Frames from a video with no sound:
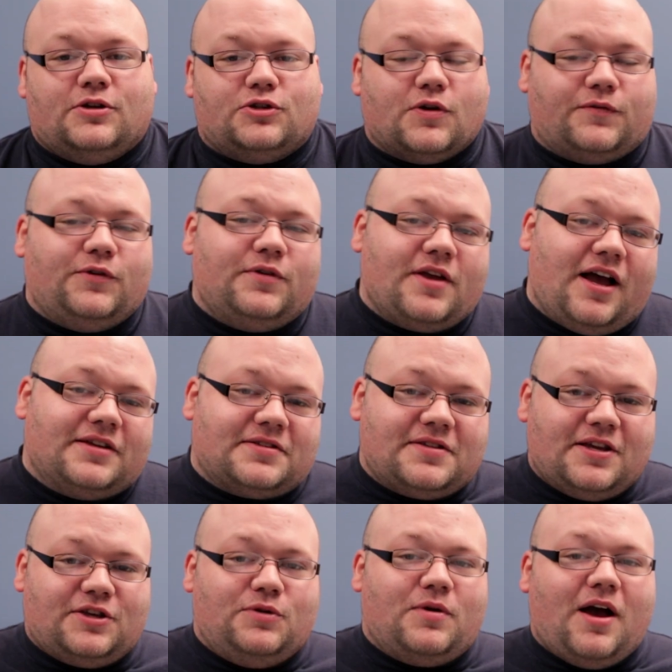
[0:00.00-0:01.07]
So if you guys
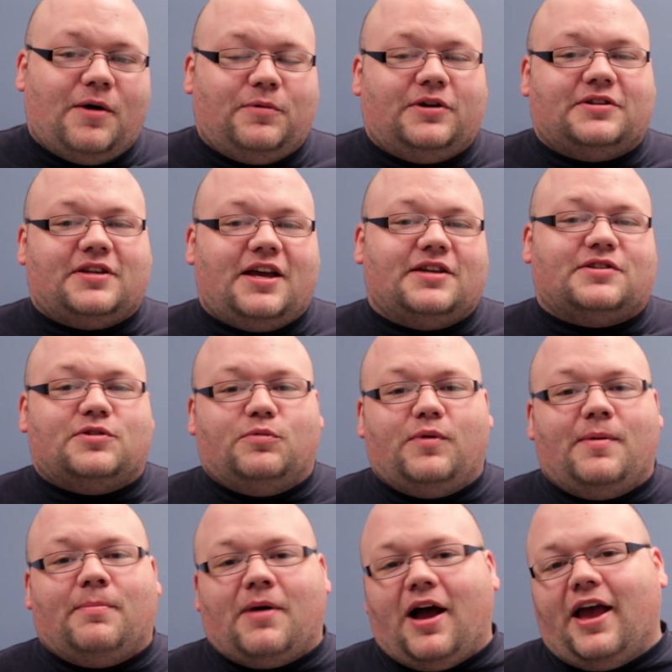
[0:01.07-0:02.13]
think you got what it takes to
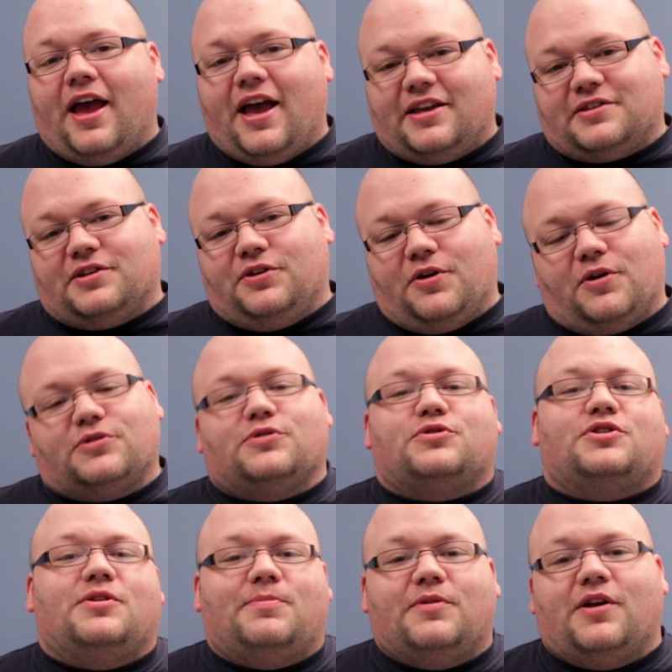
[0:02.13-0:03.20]
whip my ass in Naruto
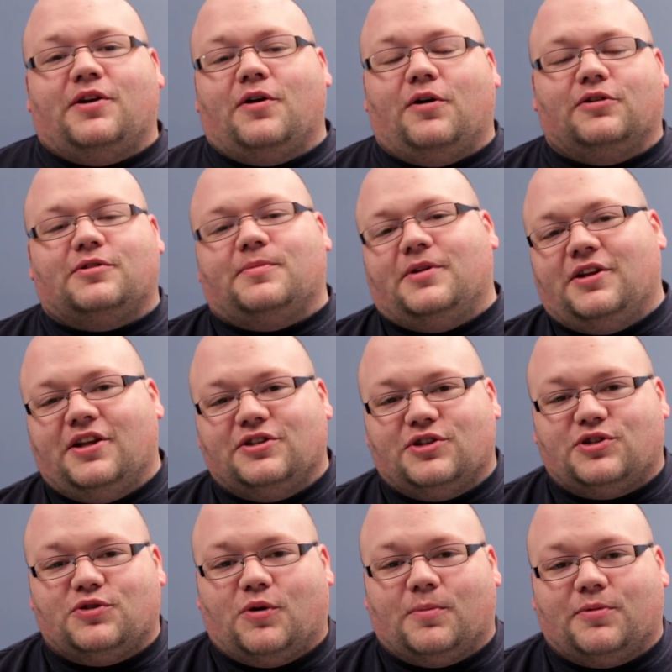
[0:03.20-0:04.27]
Shippuden Ultimate Ninja
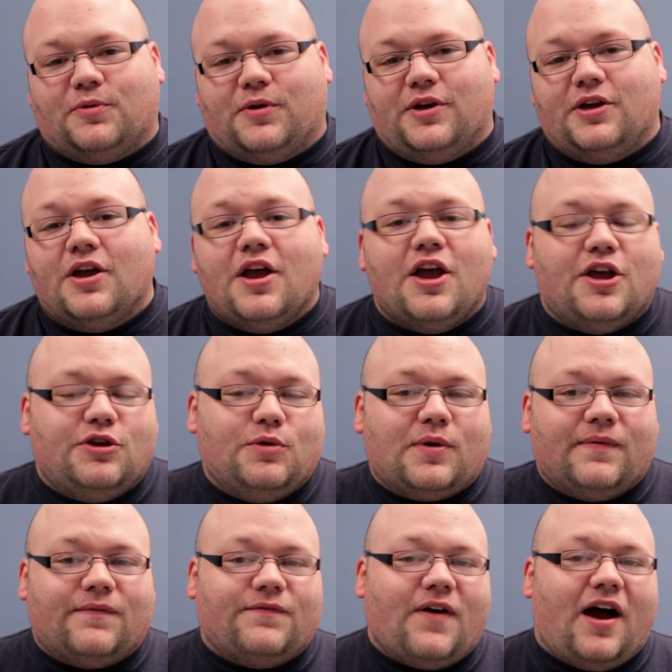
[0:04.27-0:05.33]
Storm 3, you
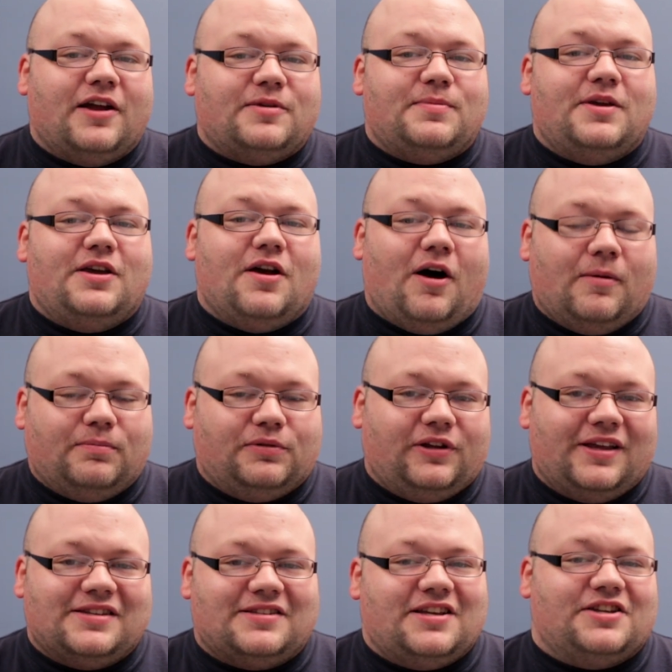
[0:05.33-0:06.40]
can find me on
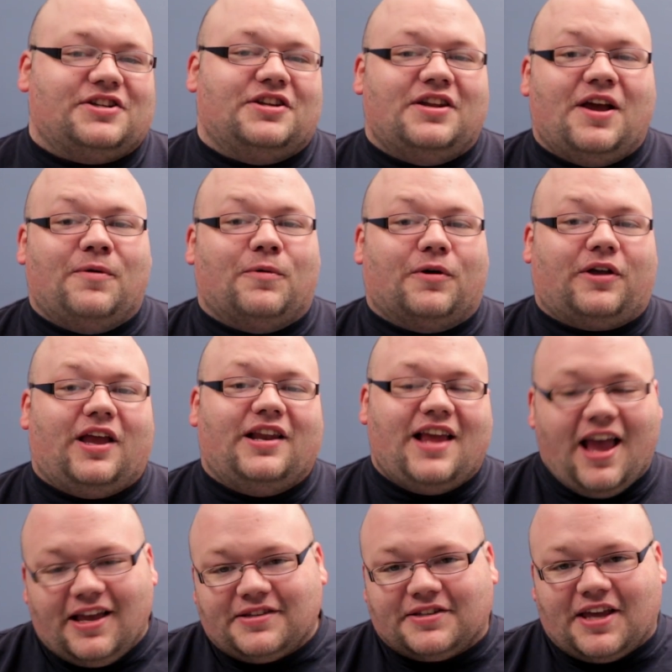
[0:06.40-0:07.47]
PlayStation Network at
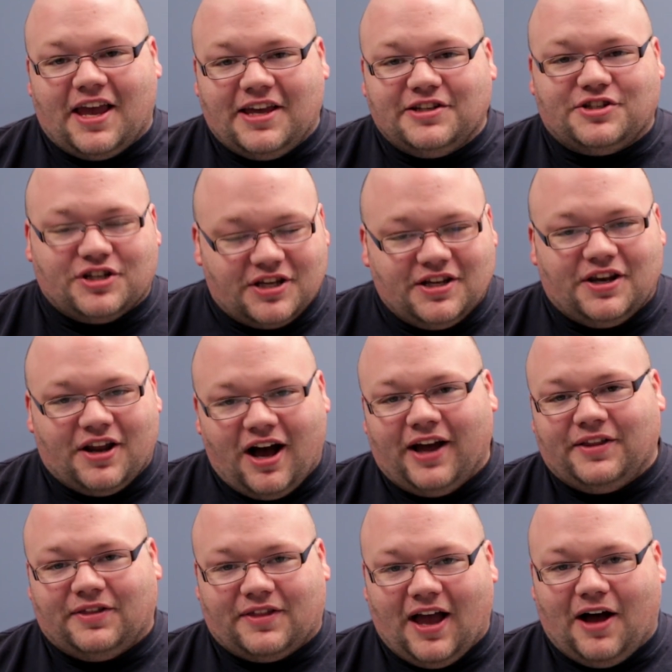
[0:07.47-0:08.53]

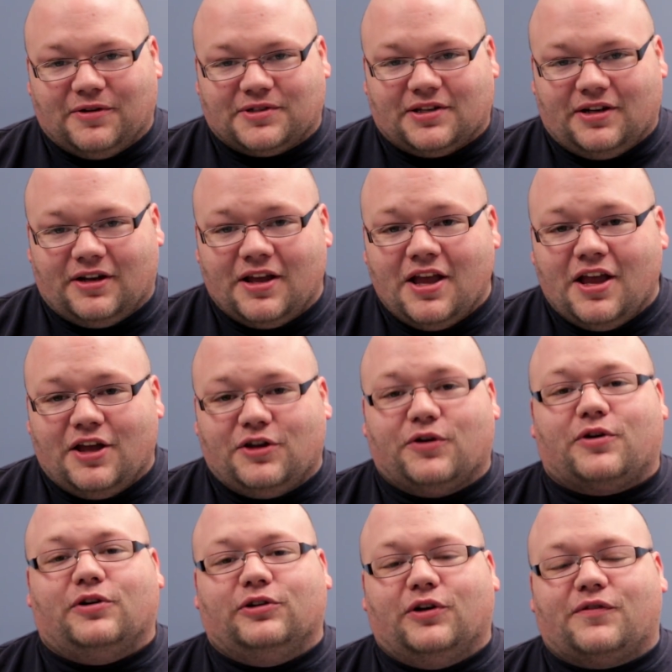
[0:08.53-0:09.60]
SKG9000.
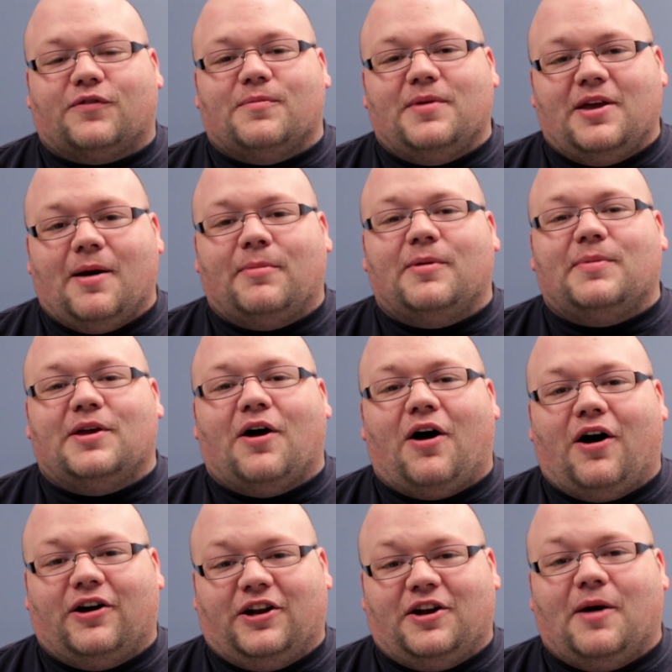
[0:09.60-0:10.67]
You're going to look for me. I'm going to be
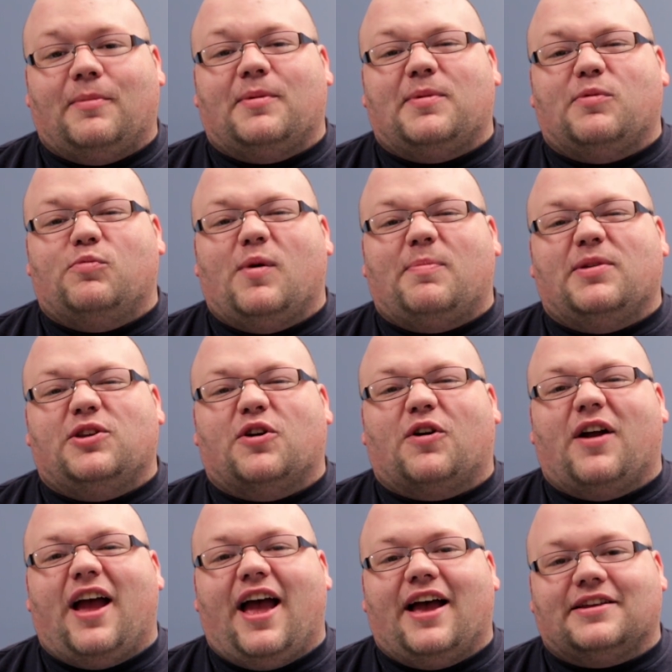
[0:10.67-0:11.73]
Han, and I'm going to be whipping your
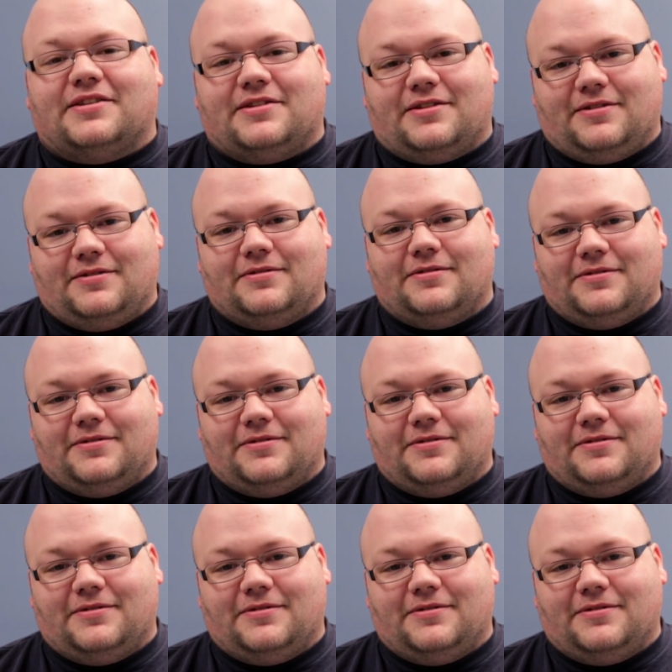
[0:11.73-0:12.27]
ass.